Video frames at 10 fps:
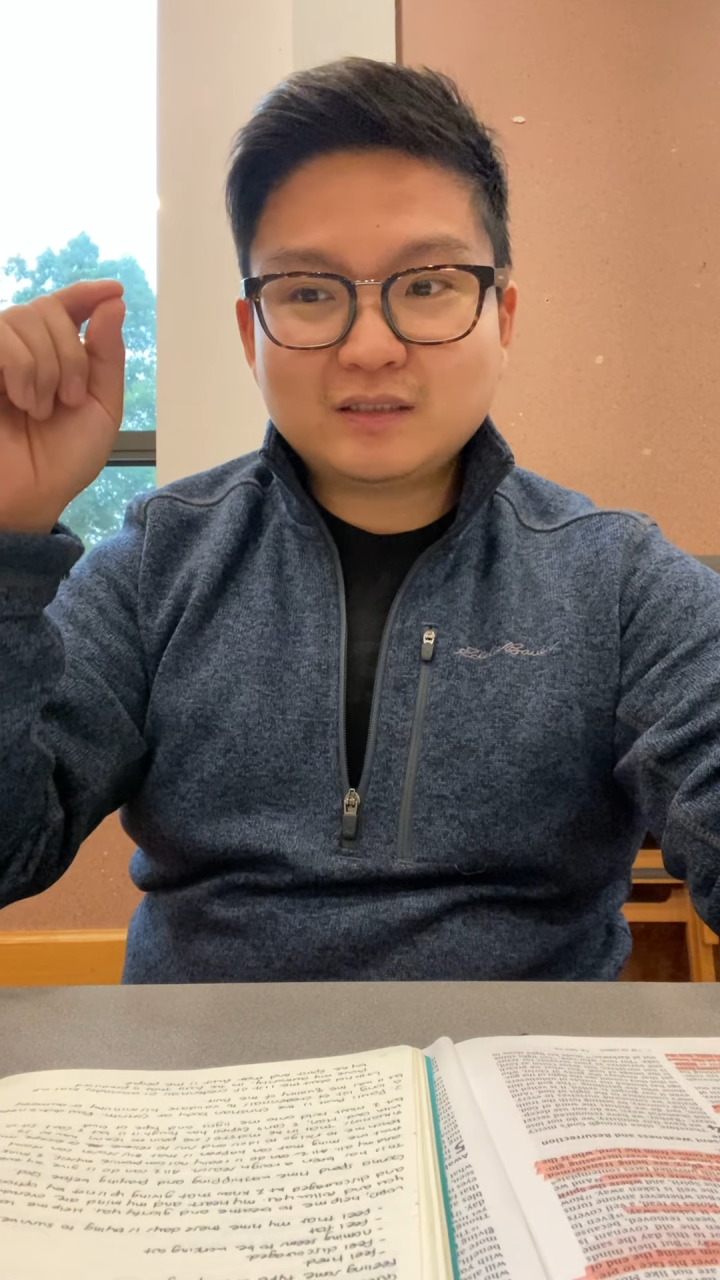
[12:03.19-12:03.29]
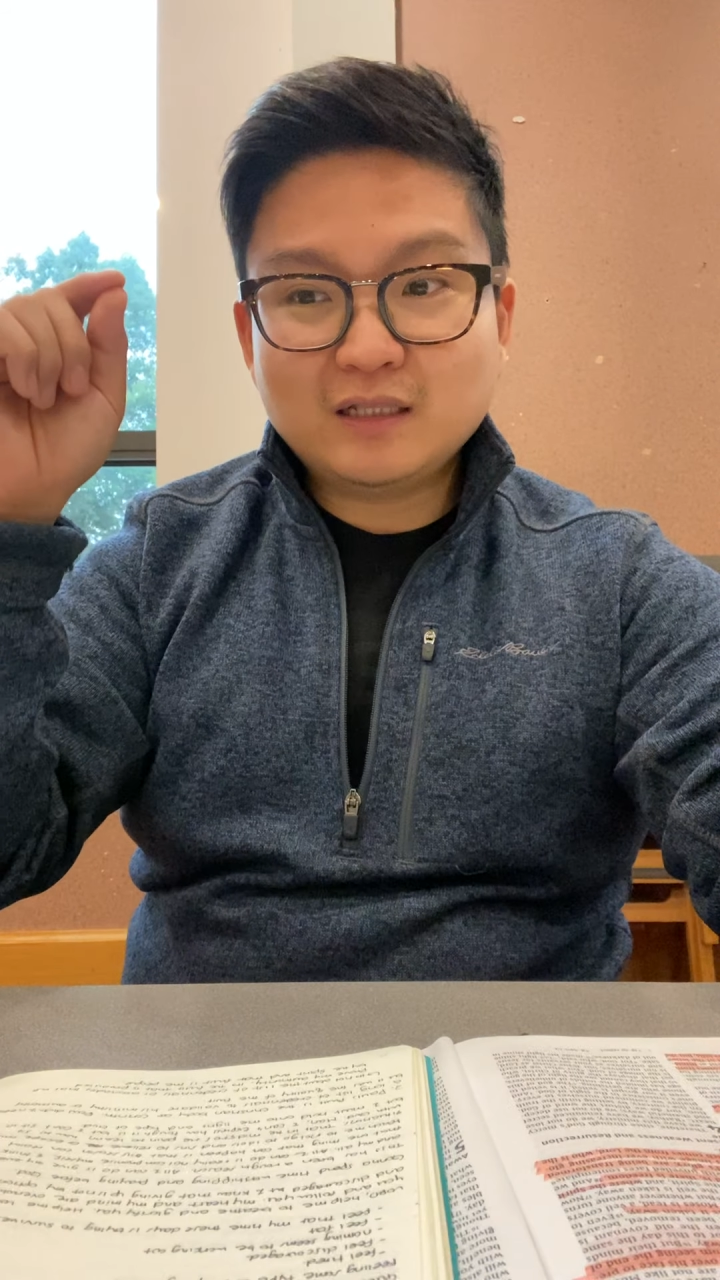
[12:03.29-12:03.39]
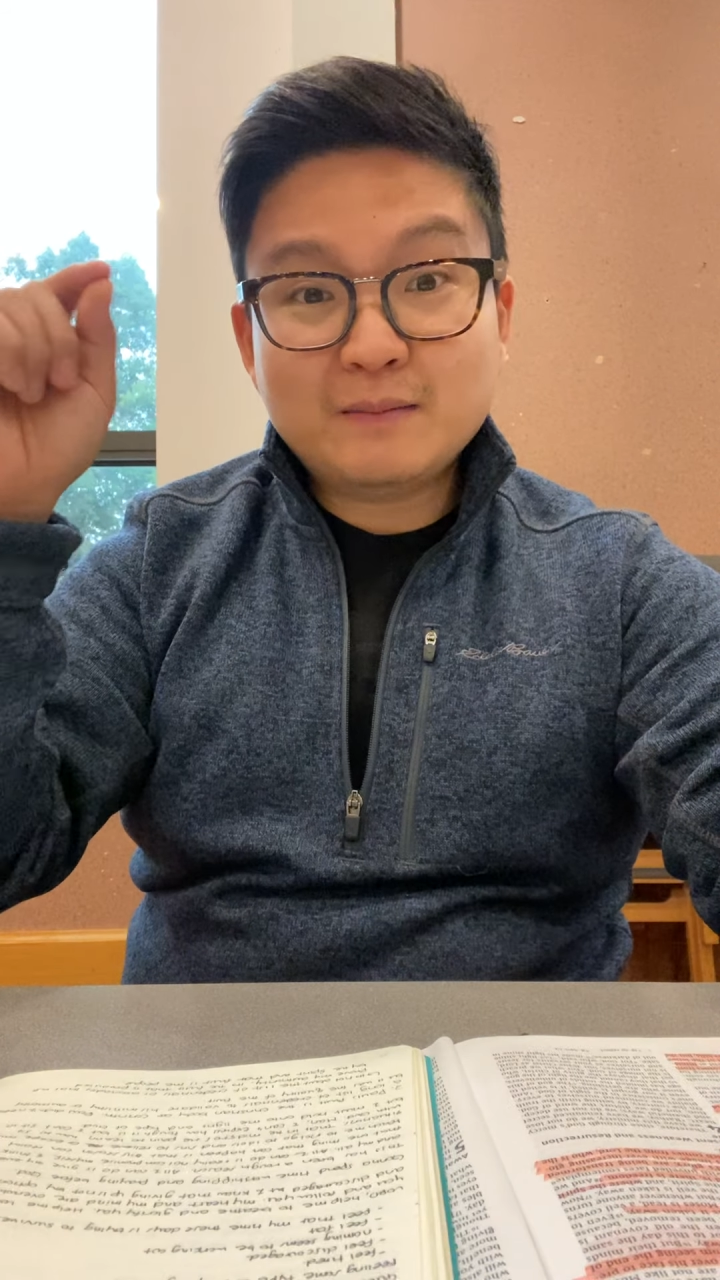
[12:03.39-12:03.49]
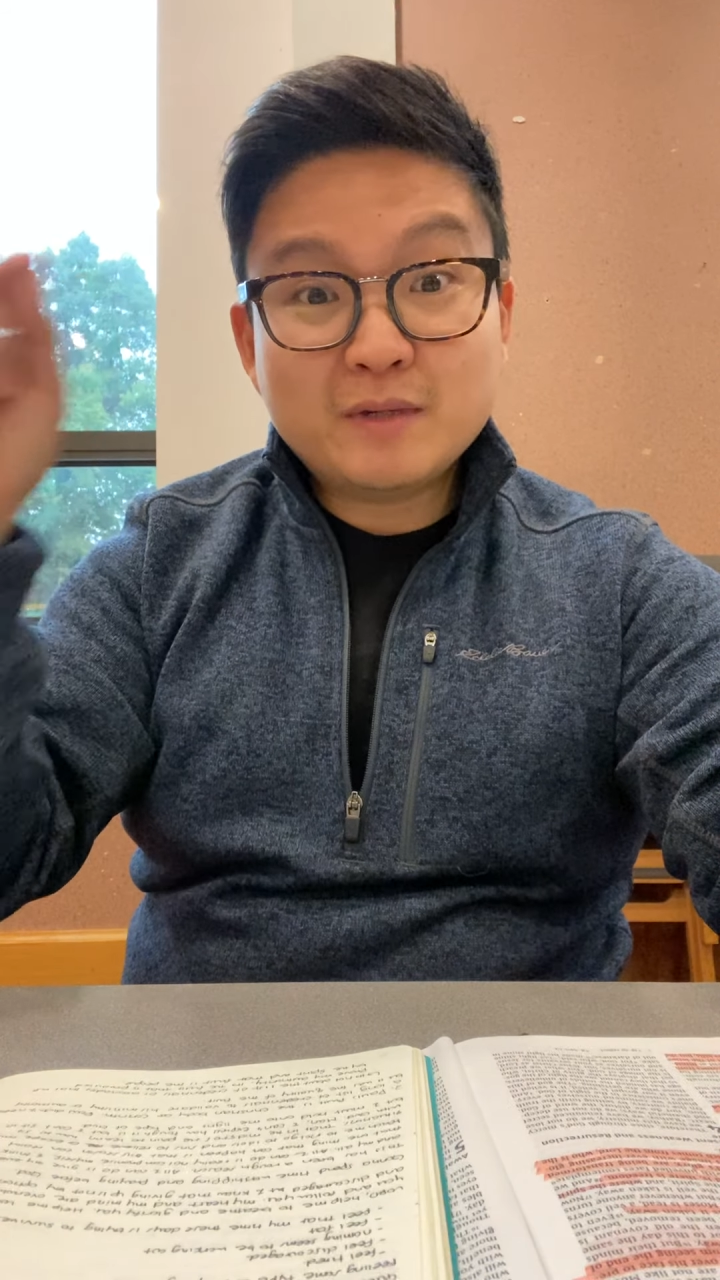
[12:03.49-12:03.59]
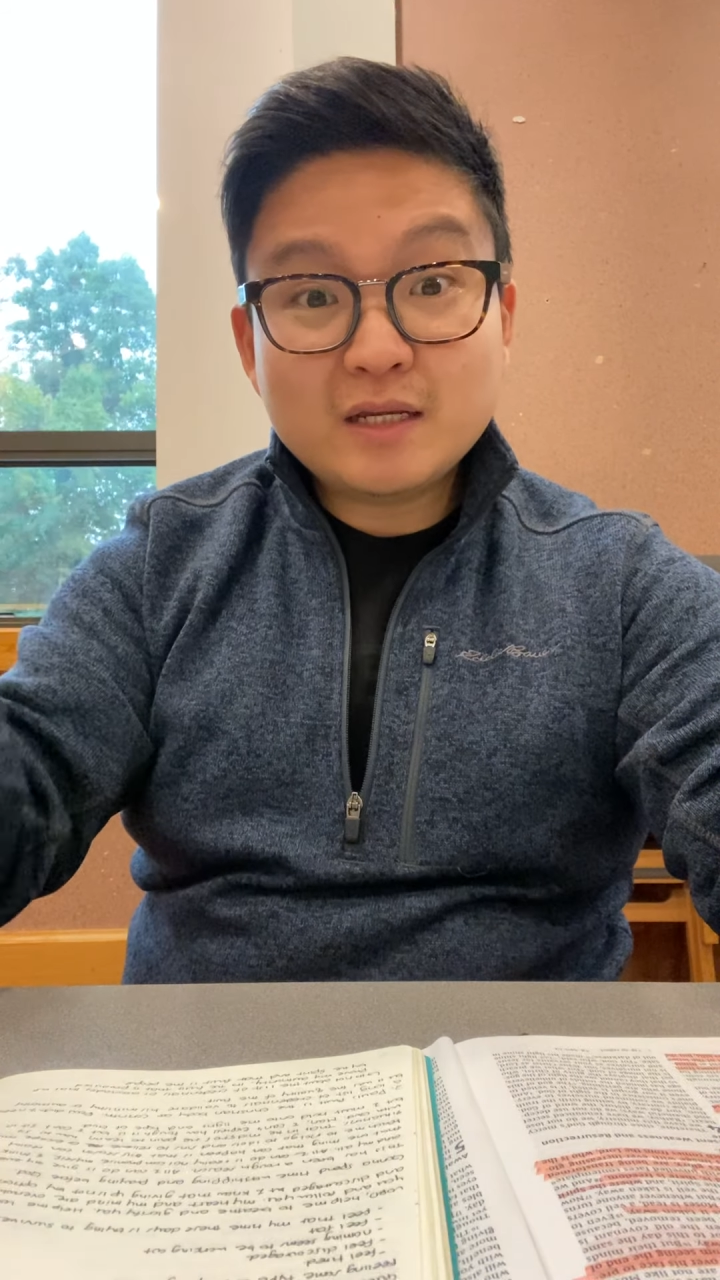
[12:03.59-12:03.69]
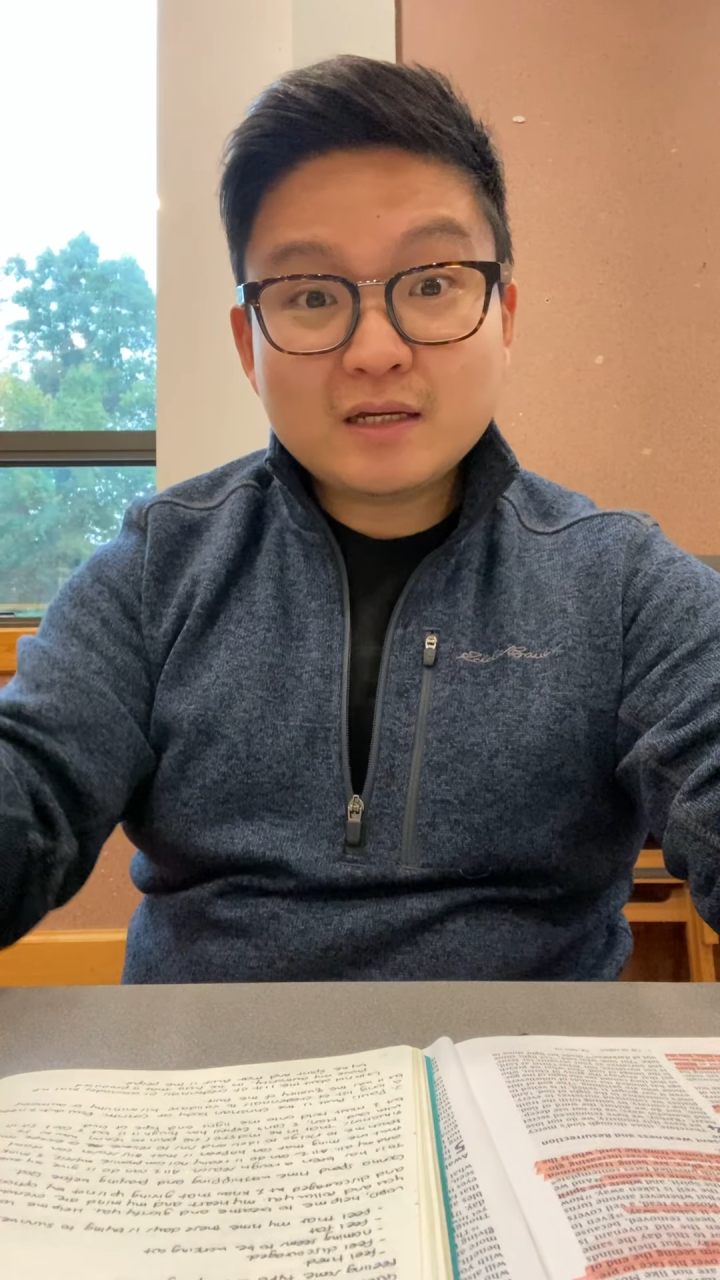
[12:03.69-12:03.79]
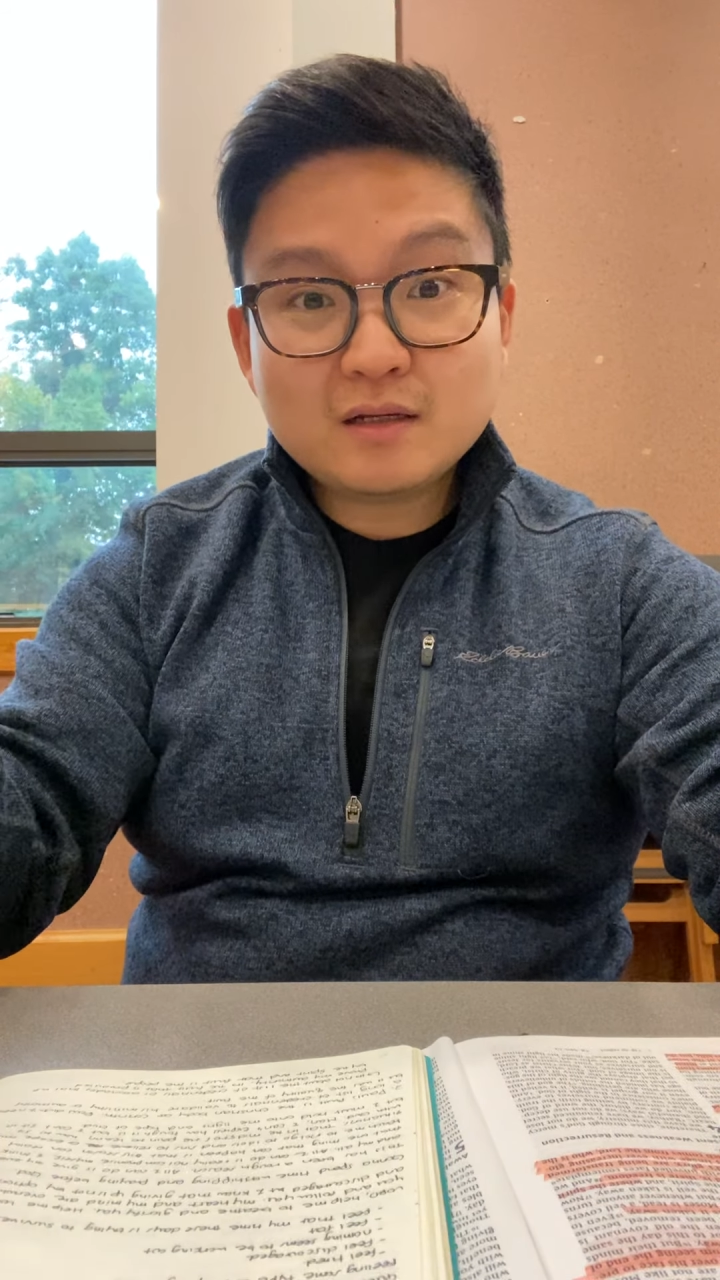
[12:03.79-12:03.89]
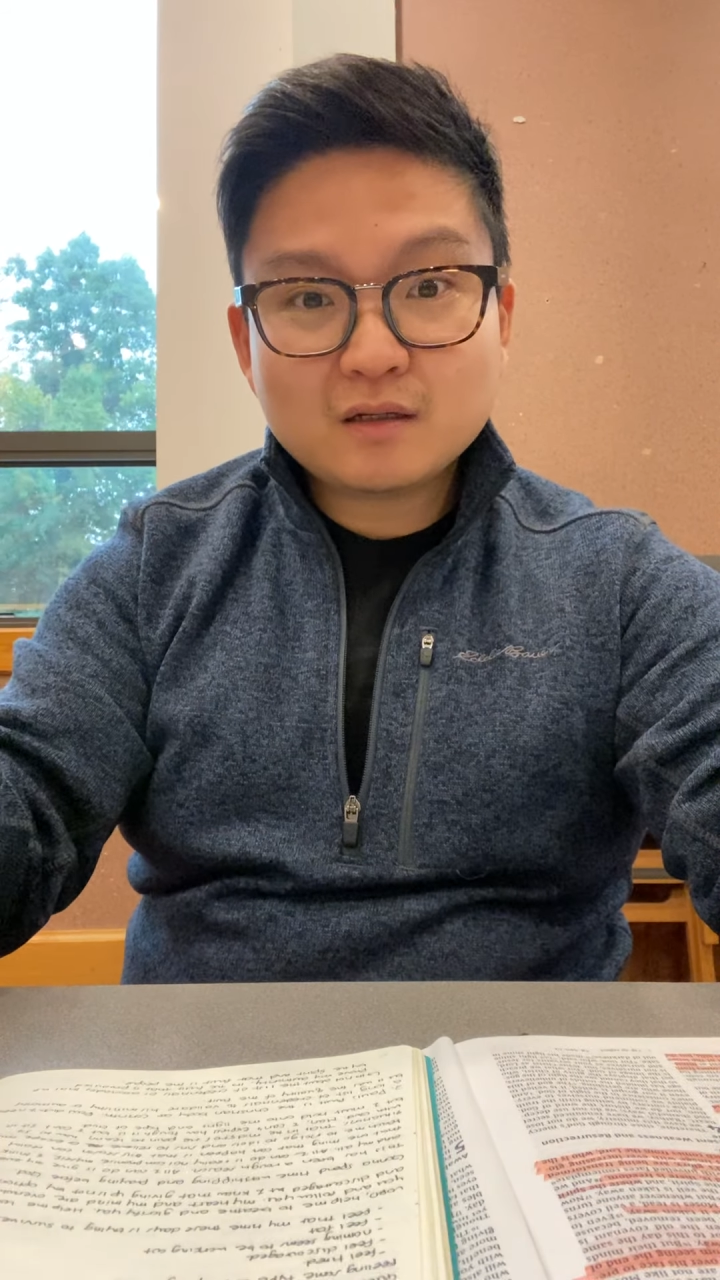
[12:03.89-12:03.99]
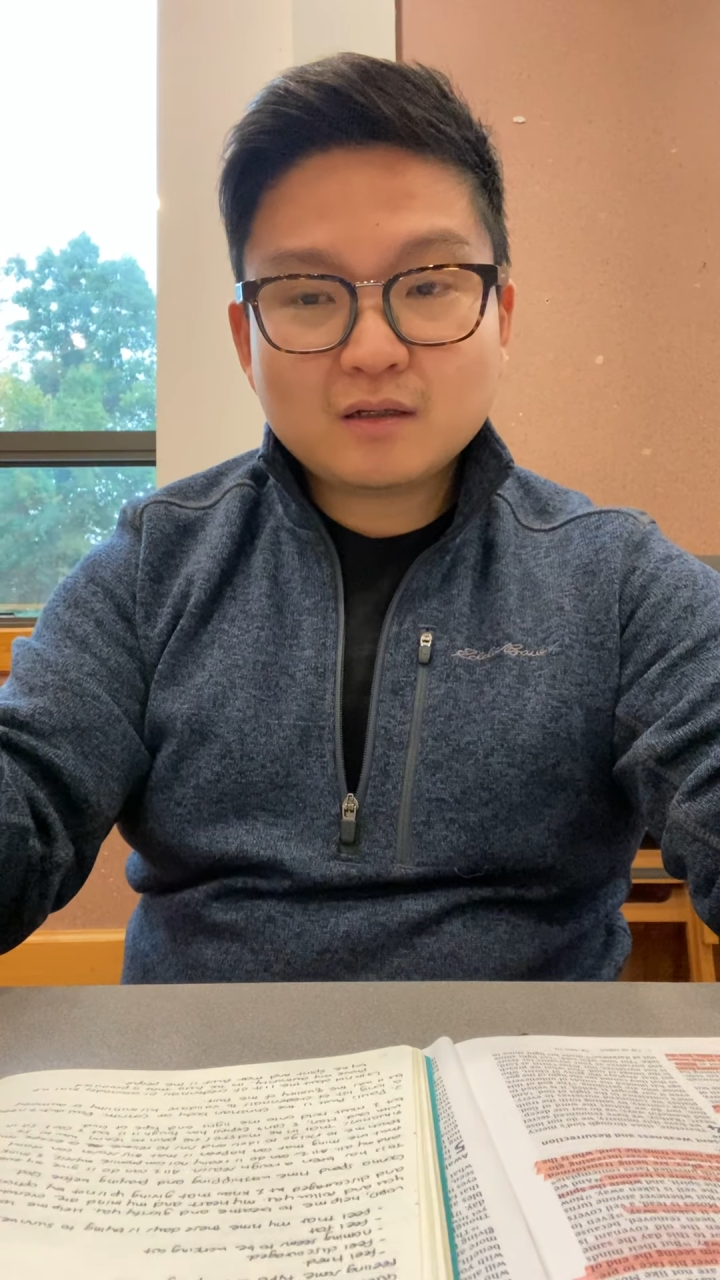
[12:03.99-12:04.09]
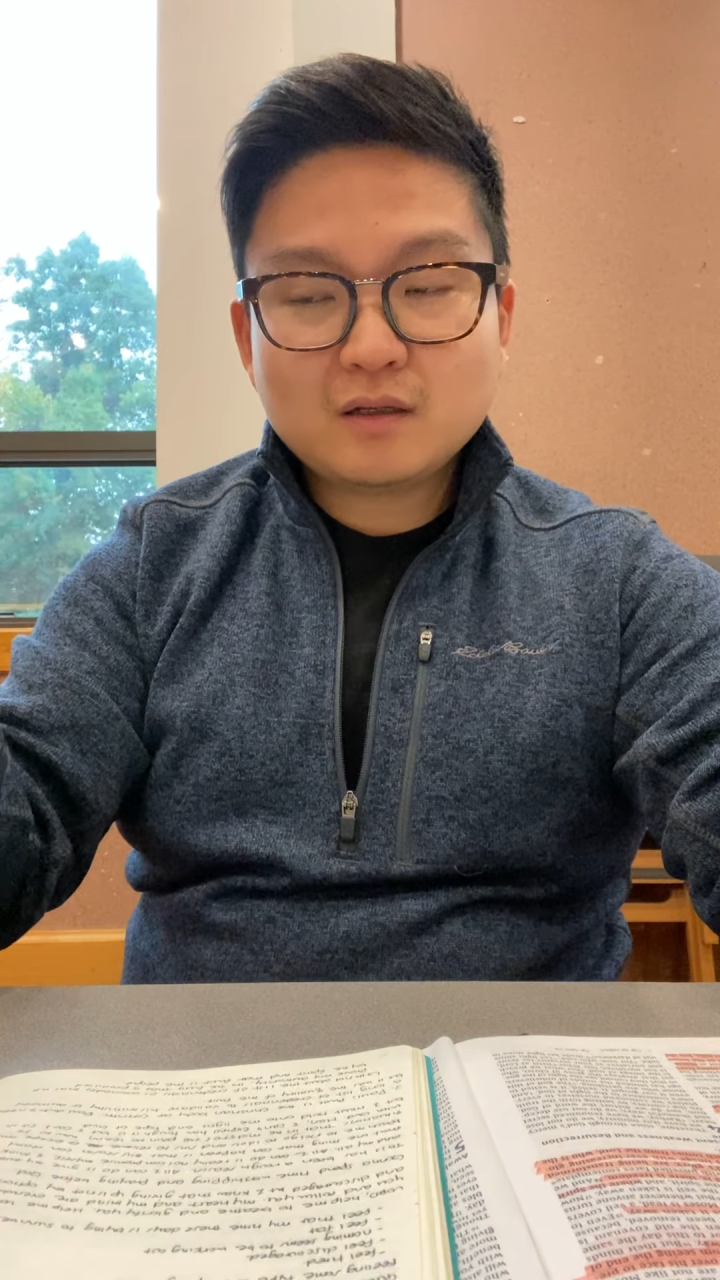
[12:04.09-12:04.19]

limited,